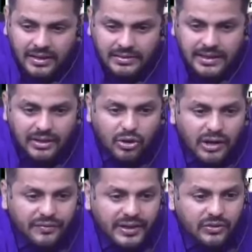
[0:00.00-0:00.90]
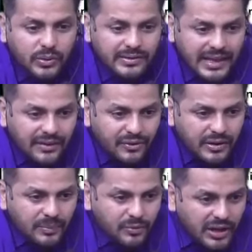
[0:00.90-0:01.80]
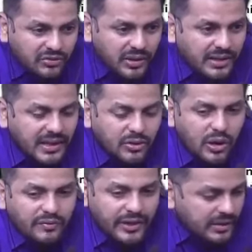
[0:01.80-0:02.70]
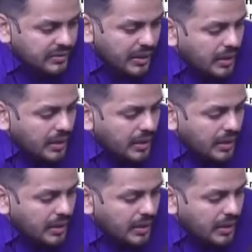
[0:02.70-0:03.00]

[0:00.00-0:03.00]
That confidence was there for them. For us to get that confidence,